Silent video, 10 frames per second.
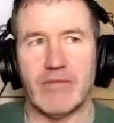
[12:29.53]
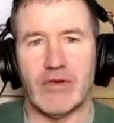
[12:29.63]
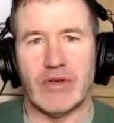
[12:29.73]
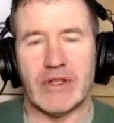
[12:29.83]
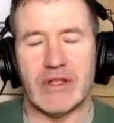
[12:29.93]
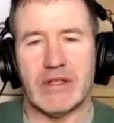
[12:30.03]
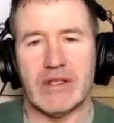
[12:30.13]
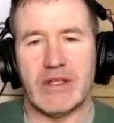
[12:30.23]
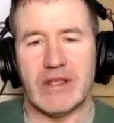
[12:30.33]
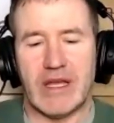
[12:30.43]
But
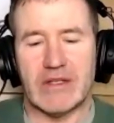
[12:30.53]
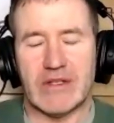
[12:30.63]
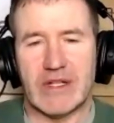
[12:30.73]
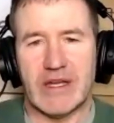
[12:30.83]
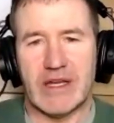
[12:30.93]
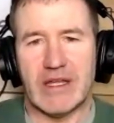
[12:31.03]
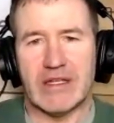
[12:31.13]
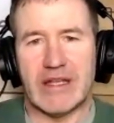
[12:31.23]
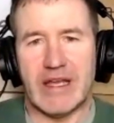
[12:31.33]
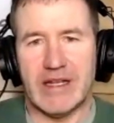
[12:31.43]
things
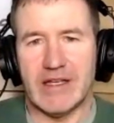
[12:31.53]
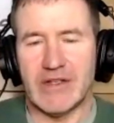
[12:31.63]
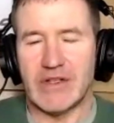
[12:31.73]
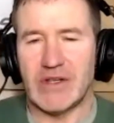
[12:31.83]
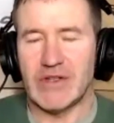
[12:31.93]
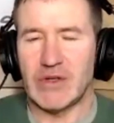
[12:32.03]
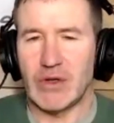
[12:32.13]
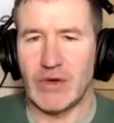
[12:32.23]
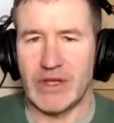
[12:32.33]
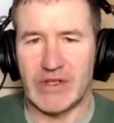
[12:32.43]
like dahlias,
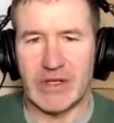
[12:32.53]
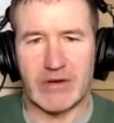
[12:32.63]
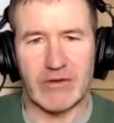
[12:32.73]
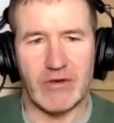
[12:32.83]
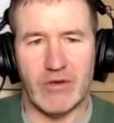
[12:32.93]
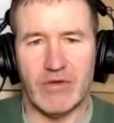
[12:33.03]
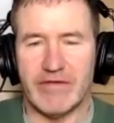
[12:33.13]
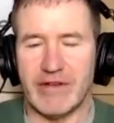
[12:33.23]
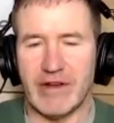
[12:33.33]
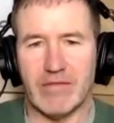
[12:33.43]
so easy to grow
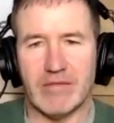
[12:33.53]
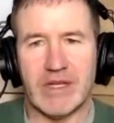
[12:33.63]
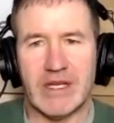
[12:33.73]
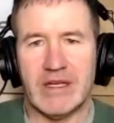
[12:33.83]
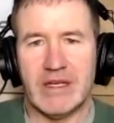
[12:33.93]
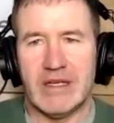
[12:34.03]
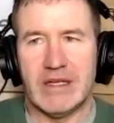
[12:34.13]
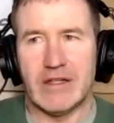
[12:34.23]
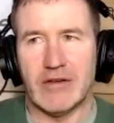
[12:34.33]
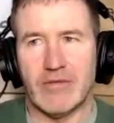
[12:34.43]
from
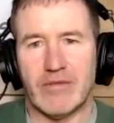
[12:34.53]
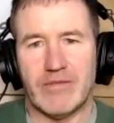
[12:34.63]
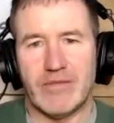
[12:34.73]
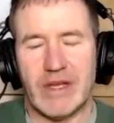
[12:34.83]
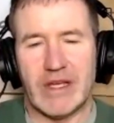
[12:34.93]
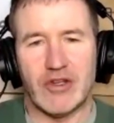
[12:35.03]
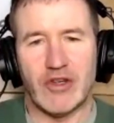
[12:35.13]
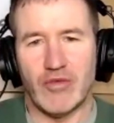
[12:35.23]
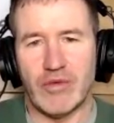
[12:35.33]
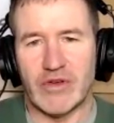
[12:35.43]

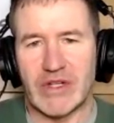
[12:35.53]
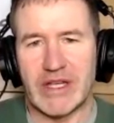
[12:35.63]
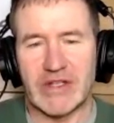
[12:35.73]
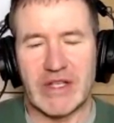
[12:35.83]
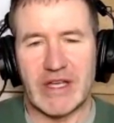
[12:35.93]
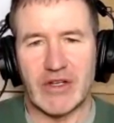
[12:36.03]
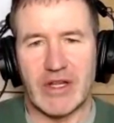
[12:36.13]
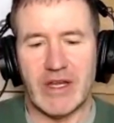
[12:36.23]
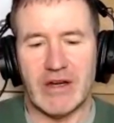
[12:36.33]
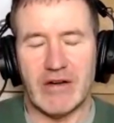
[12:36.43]
tubers at this stage of
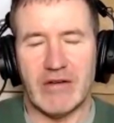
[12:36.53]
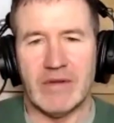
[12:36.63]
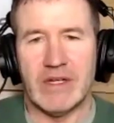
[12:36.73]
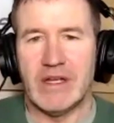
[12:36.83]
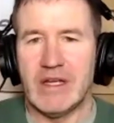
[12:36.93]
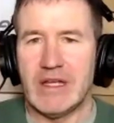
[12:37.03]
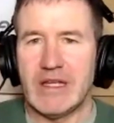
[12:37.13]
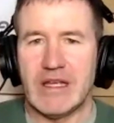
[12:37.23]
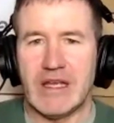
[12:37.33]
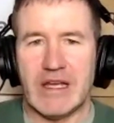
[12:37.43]
the year,
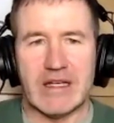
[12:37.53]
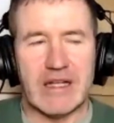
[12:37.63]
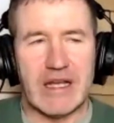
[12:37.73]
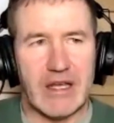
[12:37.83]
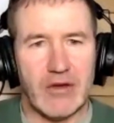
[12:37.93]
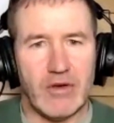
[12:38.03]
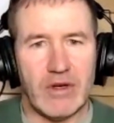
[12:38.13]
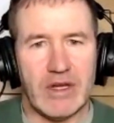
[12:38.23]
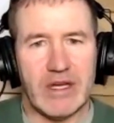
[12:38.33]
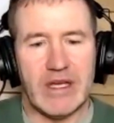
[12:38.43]

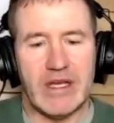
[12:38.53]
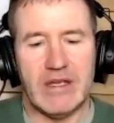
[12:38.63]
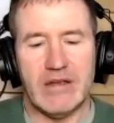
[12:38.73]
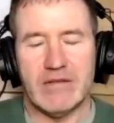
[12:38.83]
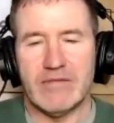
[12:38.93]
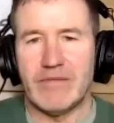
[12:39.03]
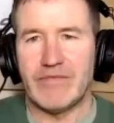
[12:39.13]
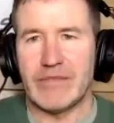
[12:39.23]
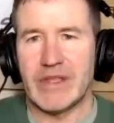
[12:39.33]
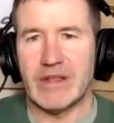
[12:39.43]
gladioli,
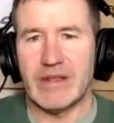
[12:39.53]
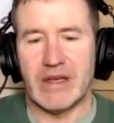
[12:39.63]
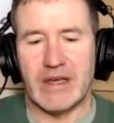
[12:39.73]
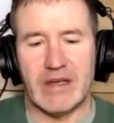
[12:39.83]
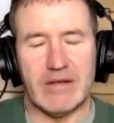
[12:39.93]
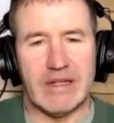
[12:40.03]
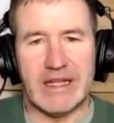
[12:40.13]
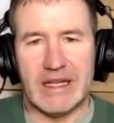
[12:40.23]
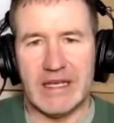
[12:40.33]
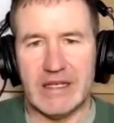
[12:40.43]

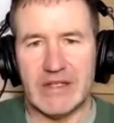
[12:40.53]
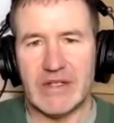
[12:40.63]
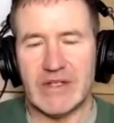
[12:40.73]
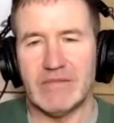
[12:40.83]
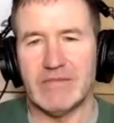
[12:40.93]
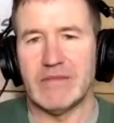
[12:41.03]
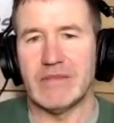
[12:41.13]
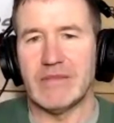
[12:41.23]
lilies,